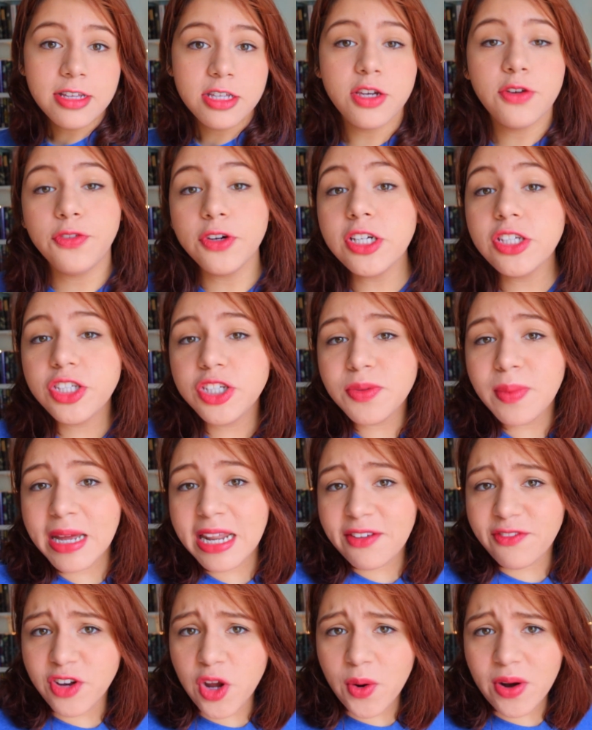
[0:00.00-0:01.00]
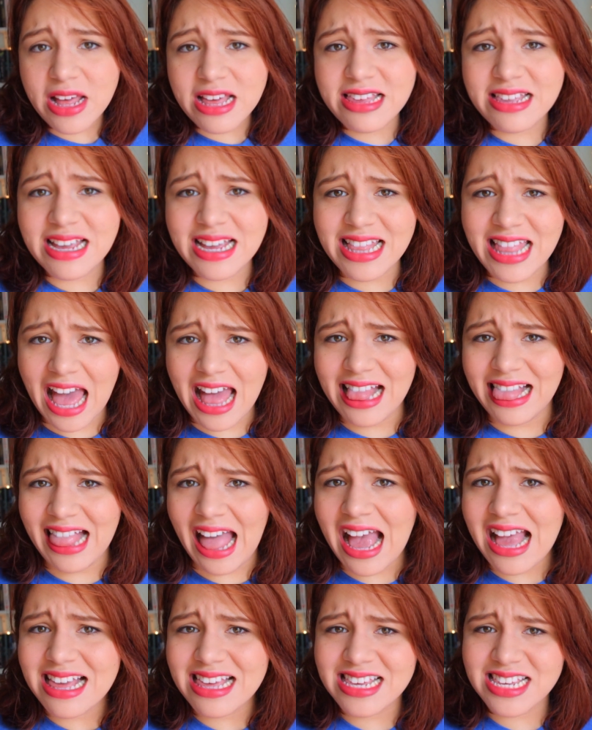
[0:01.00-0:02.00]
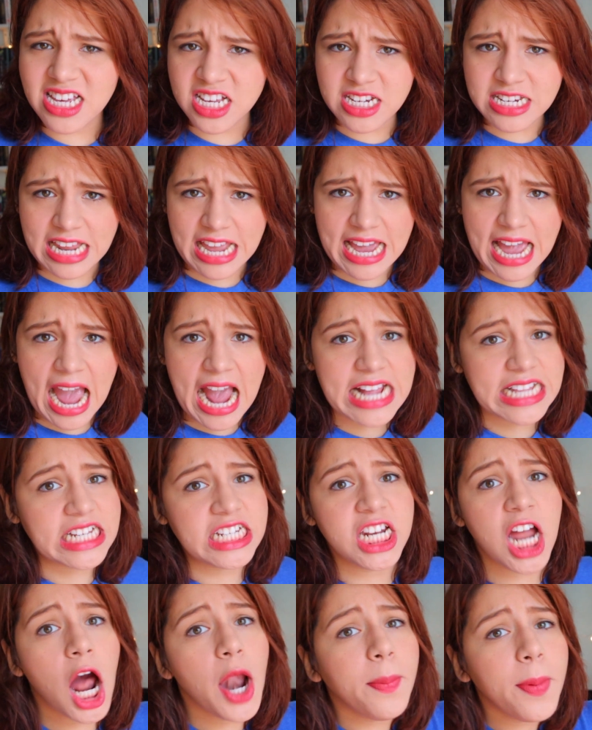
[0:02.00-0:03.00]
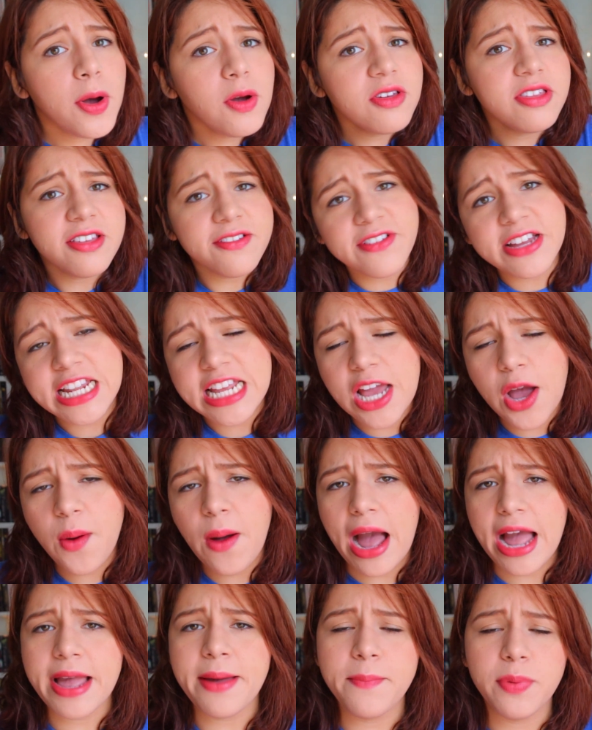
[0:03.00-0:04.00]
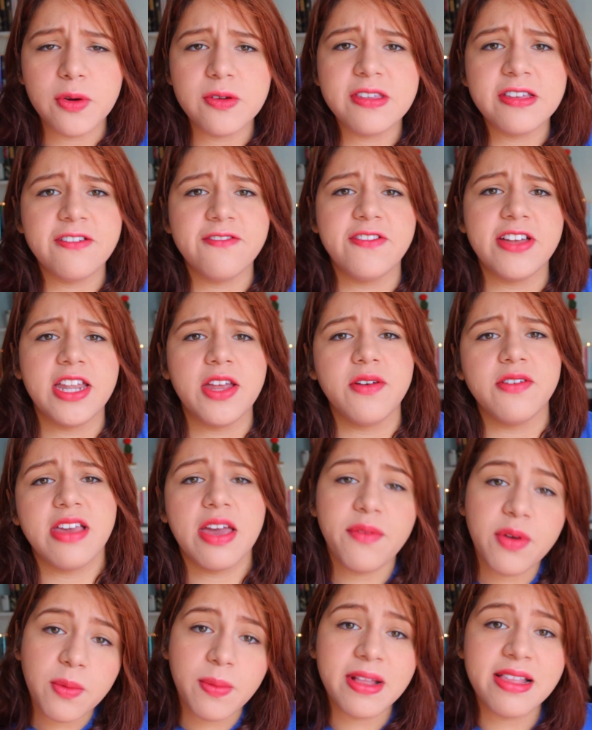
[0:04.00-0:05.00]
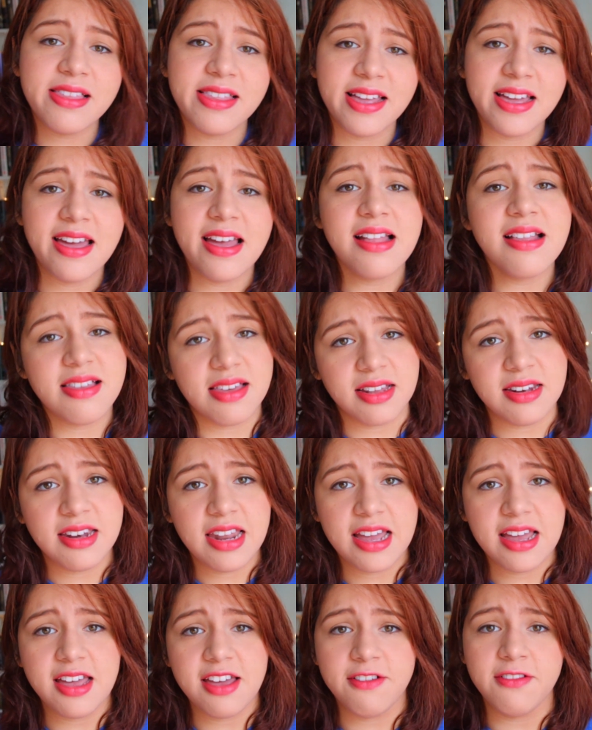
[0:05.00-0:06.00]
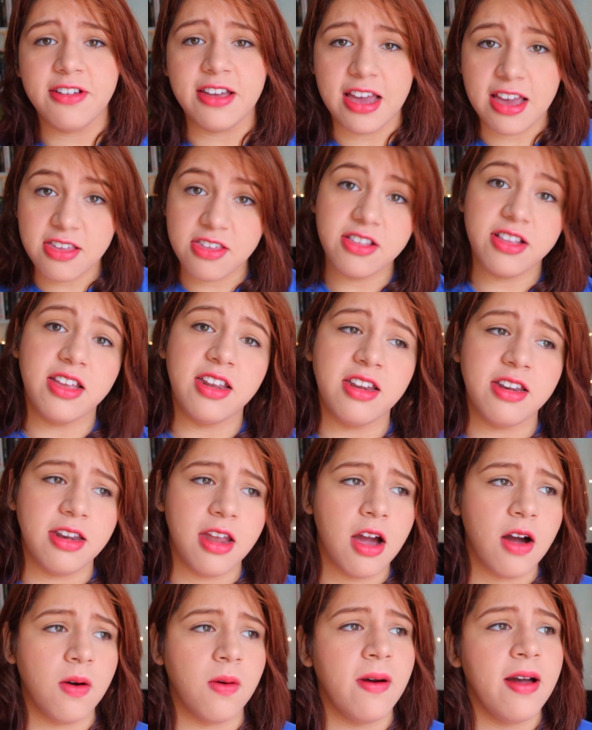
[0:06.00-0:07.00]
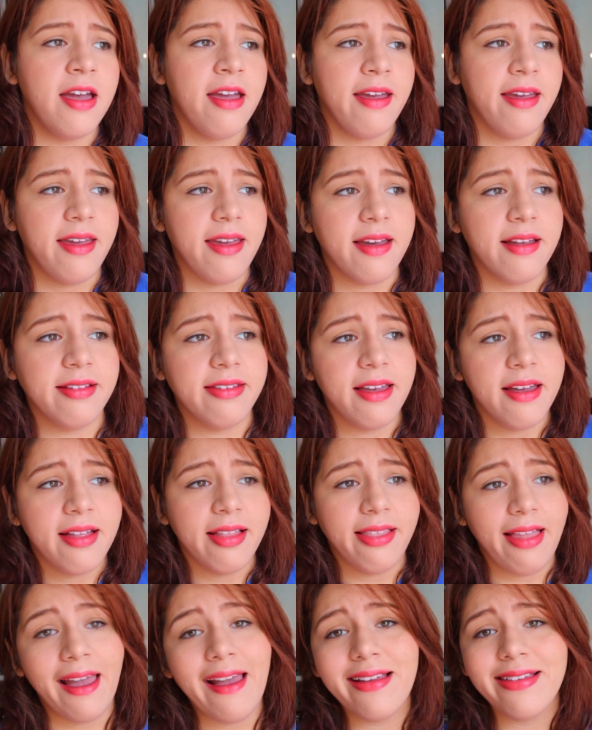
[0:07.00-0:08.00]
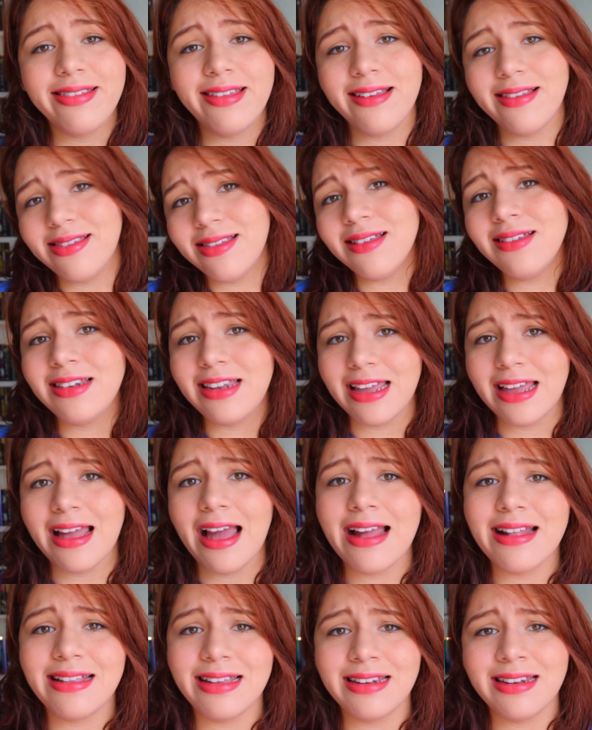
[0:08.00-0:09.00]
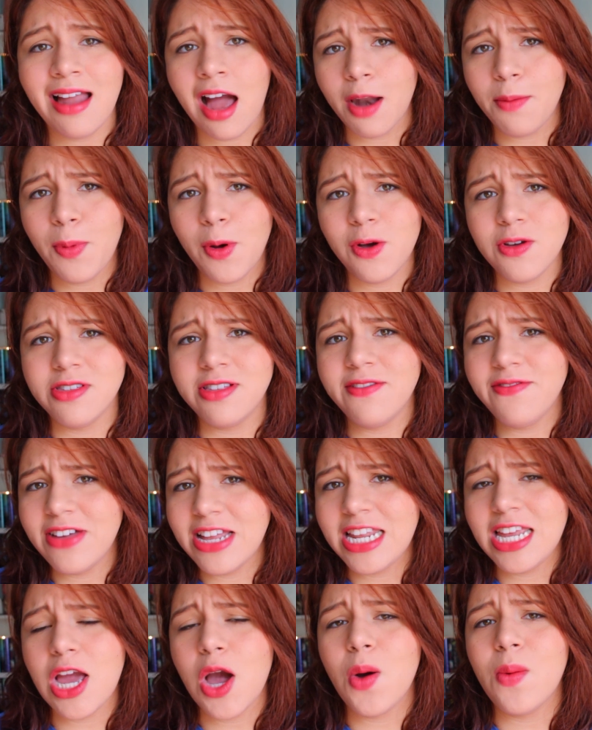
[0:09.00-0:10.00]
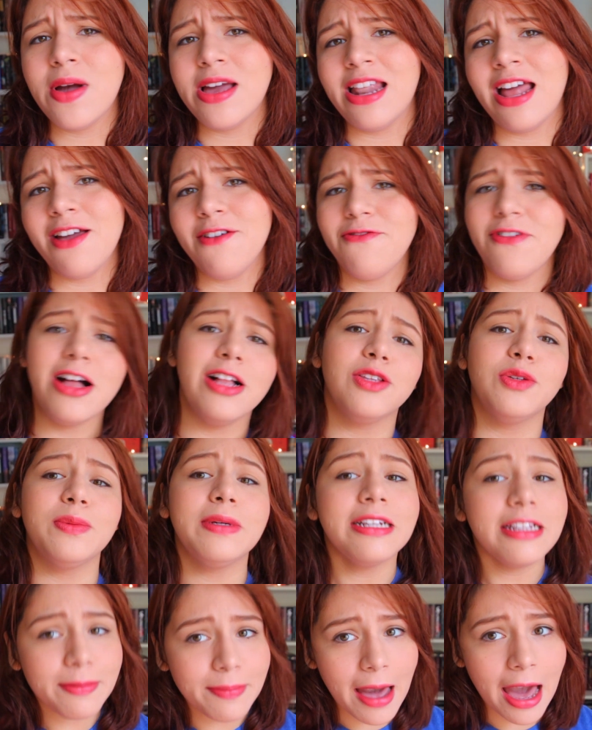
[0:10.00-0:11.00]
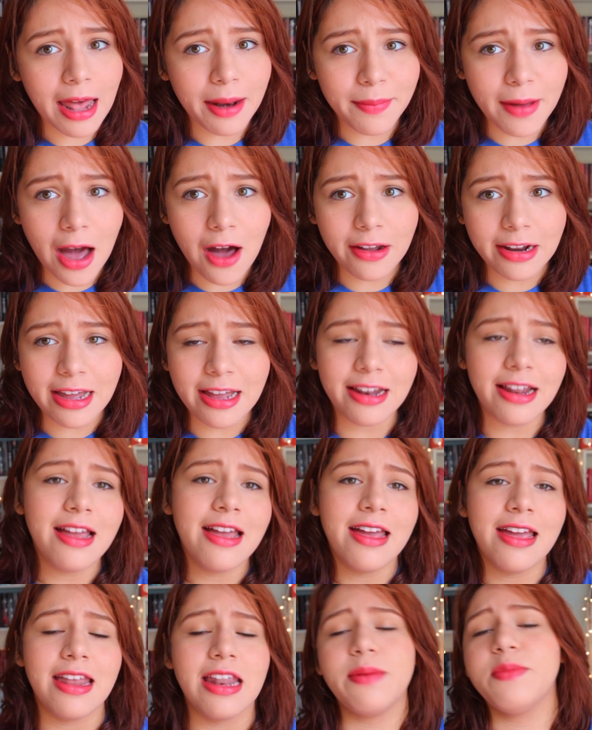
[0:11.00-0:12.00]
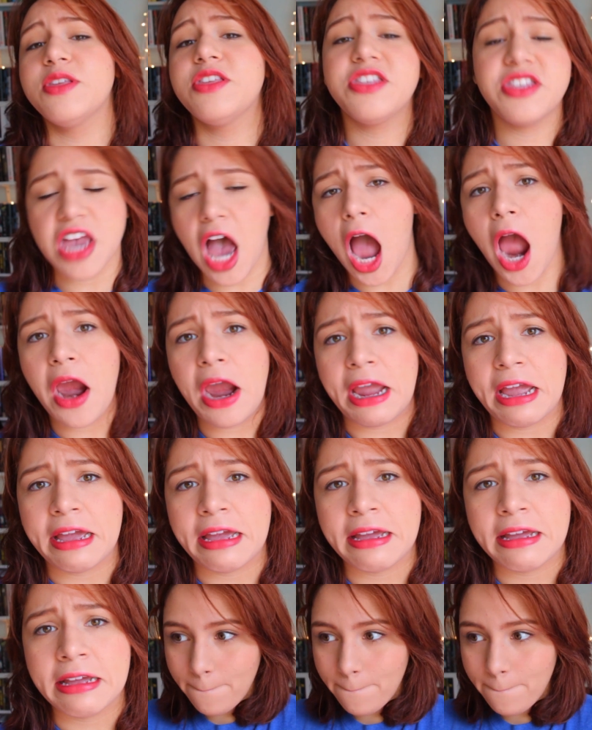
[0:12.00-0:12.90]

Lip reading: So first, you might have noticed that last Sunday, I did not post a video. I am posting videos every Wednesday and Sunday, in case you didn't know. And last Sunday, I did not post a video, and I felt really bad about it, and I'm sorry.